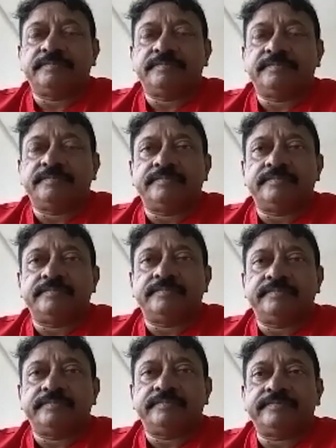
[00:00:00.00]

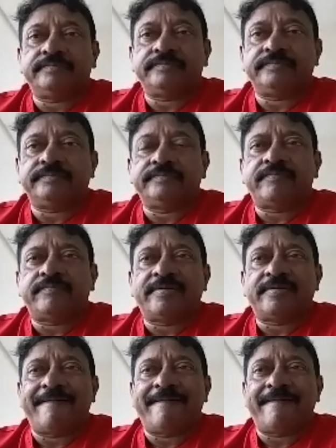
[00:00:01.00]

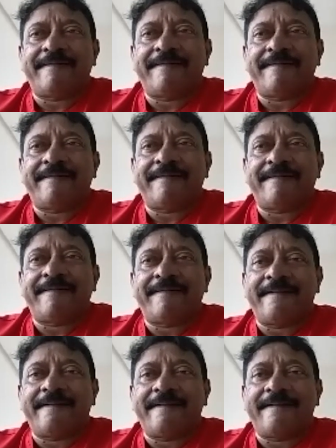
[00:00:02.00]

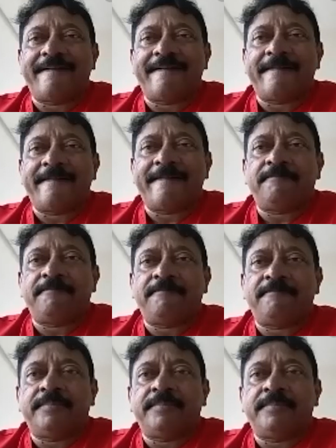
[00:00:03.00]

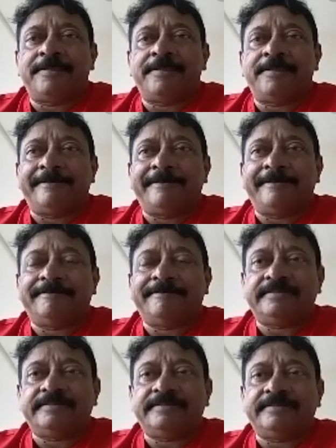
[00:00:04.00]

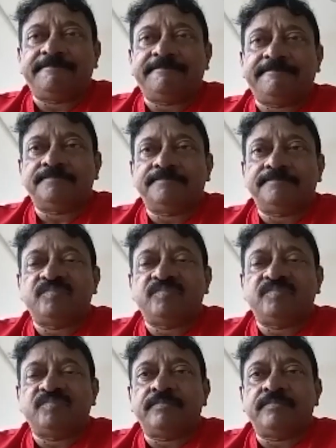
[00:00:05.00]

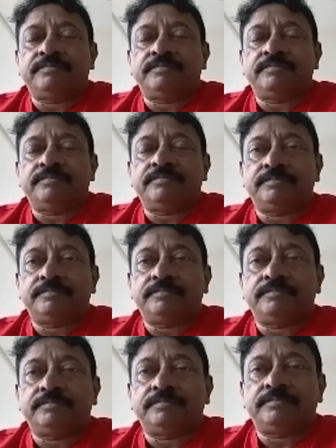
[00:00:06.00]

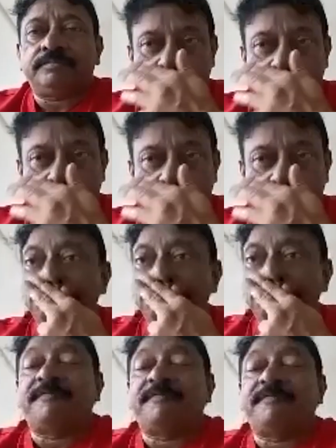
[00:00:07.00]
No words are spoken by the person on screen.